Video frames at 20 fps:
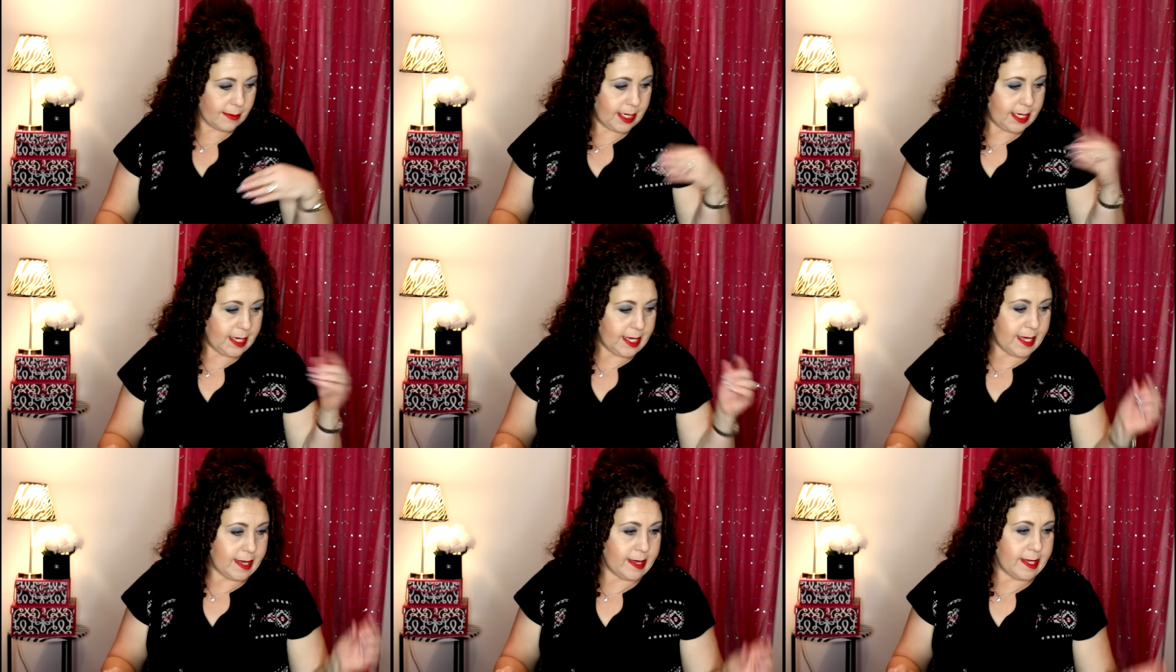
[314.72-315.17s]

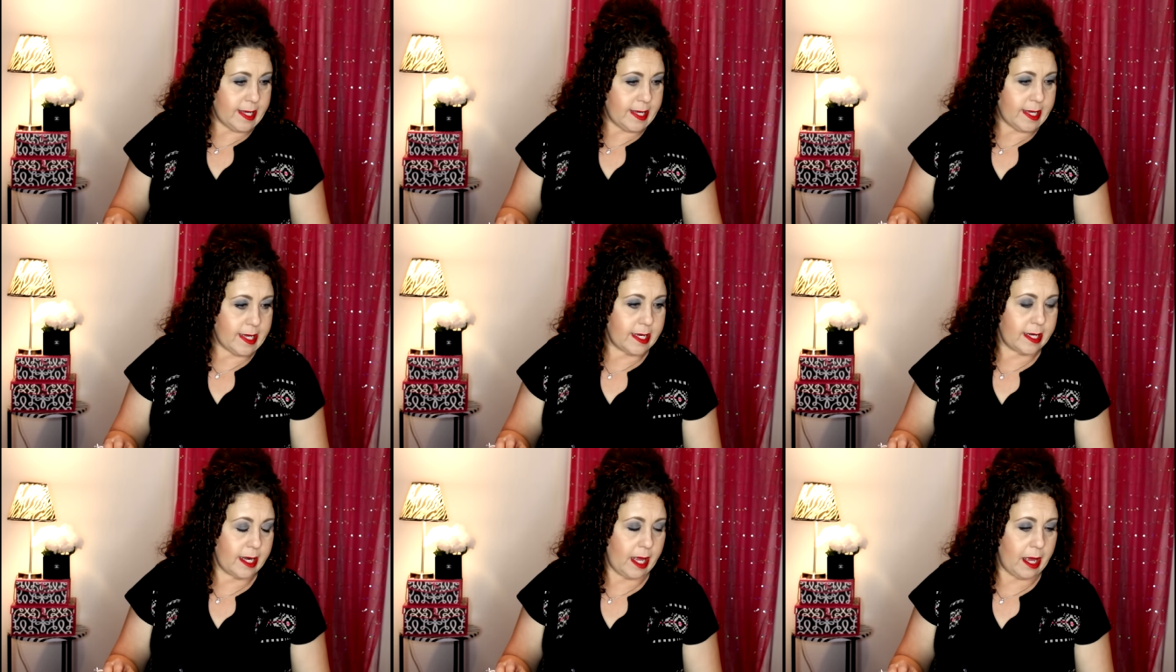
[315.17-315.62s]
And
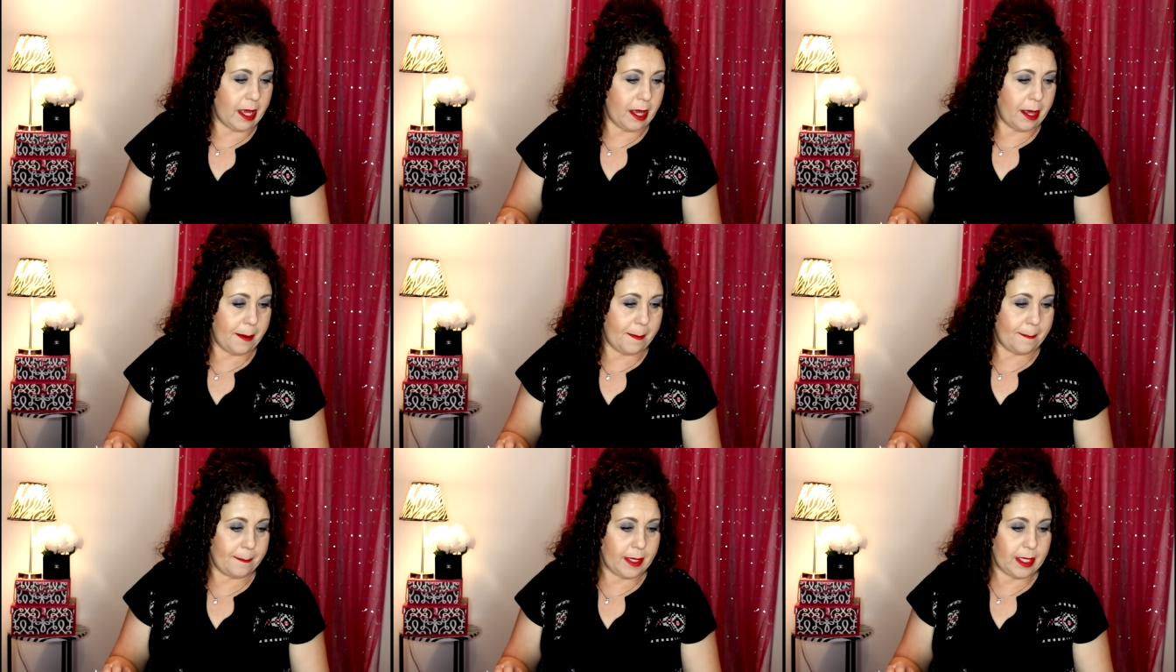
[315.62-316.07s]
then,
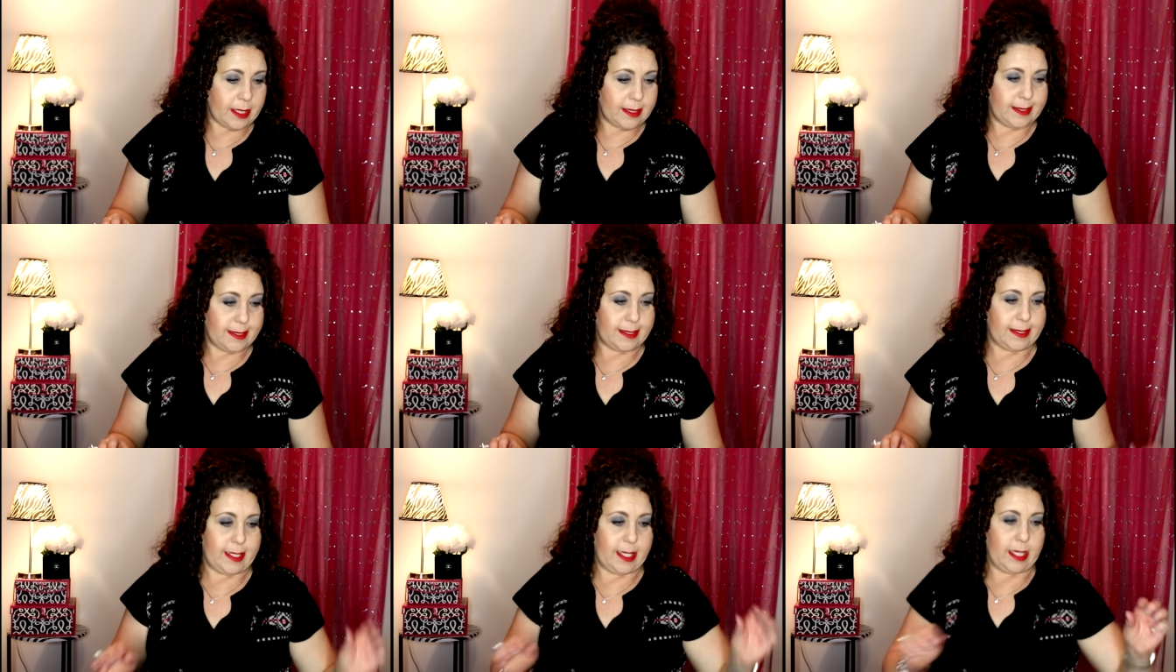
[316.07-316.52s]
um, let's
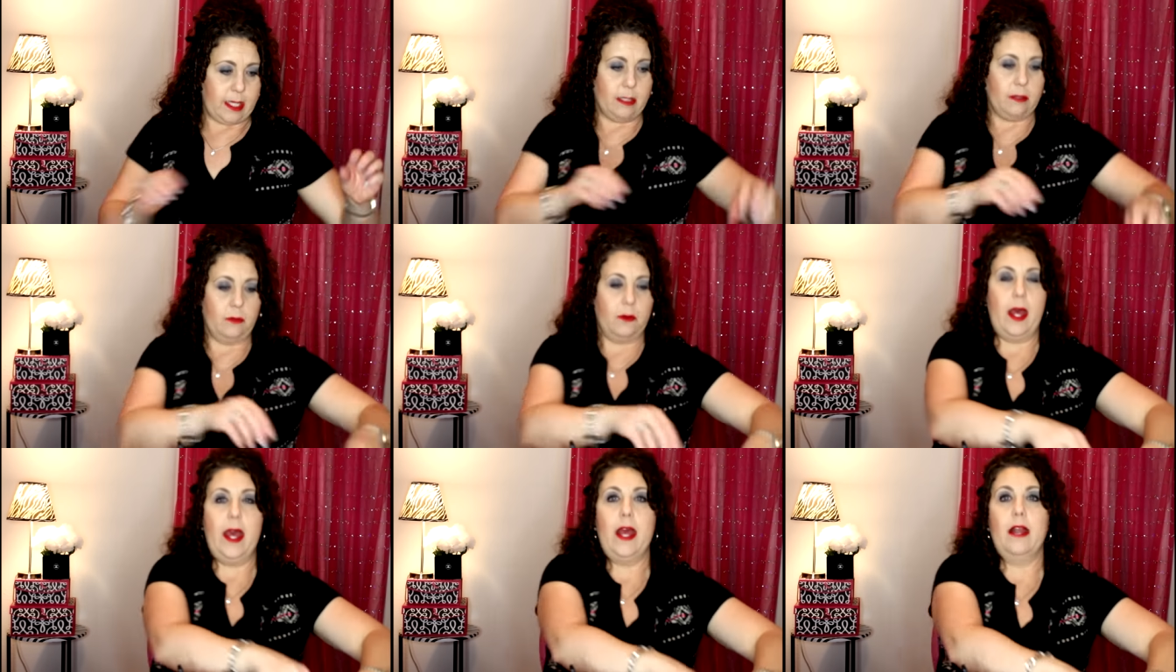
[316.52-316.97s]
see,
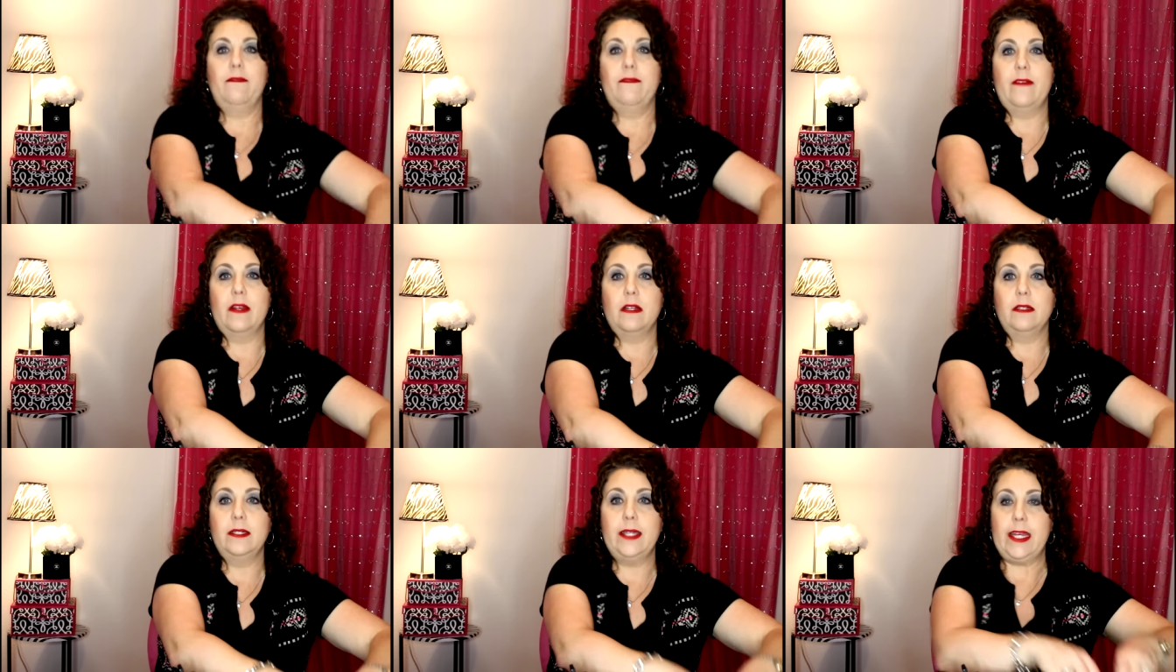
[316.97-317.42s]
I had
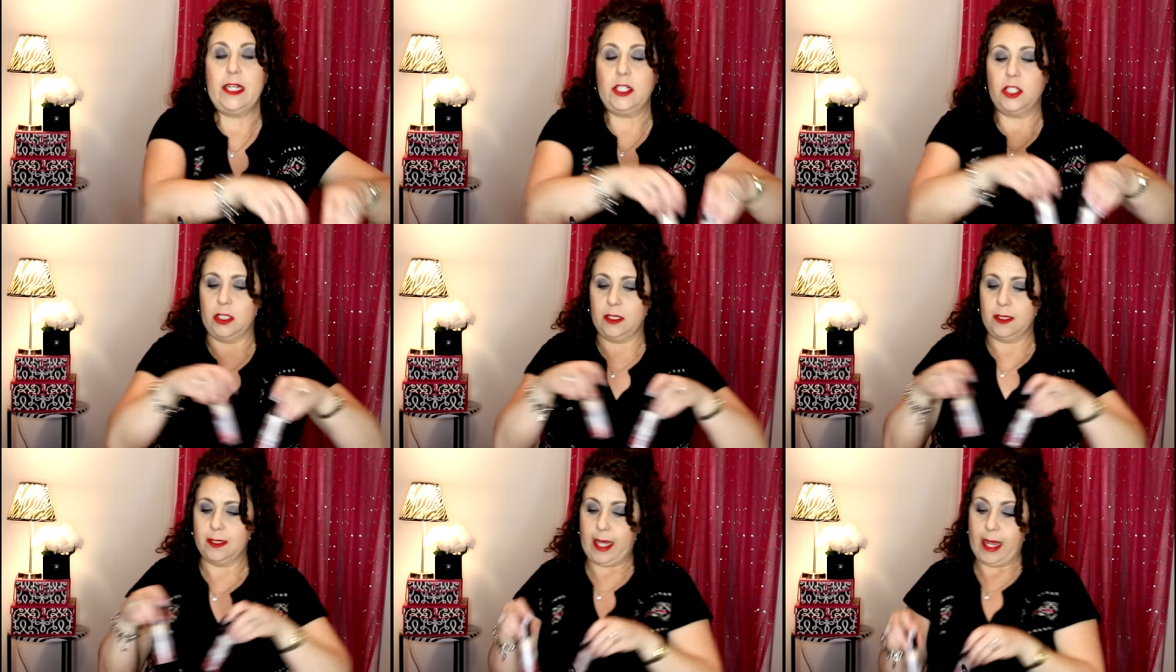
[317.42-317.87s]

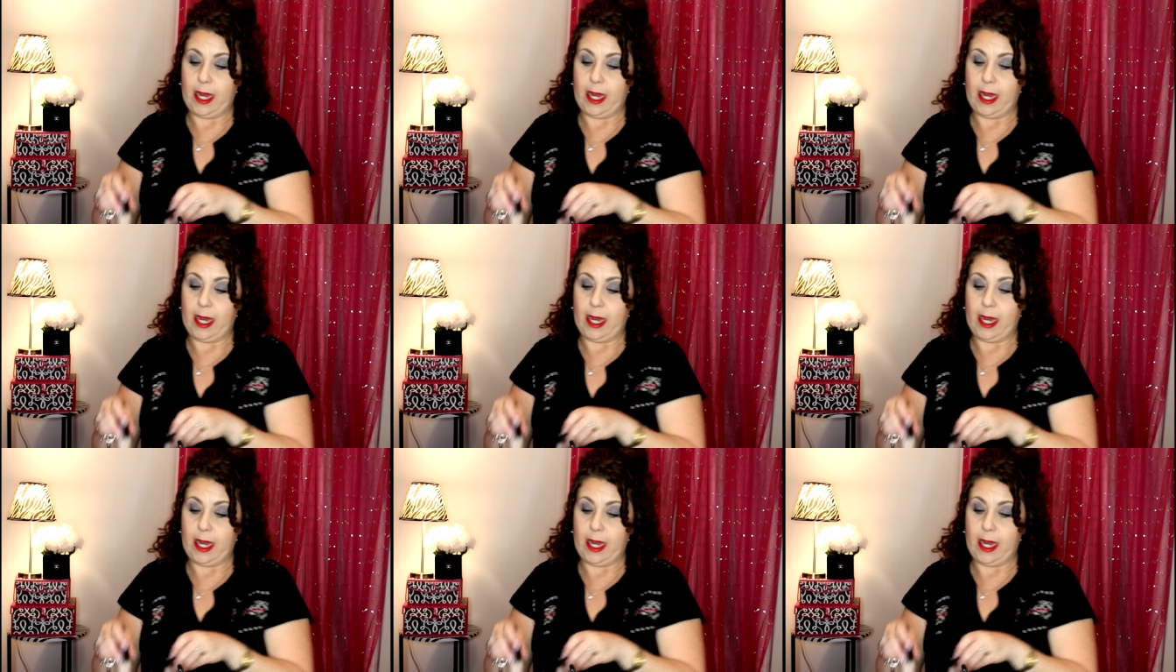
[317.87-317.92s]
foundations.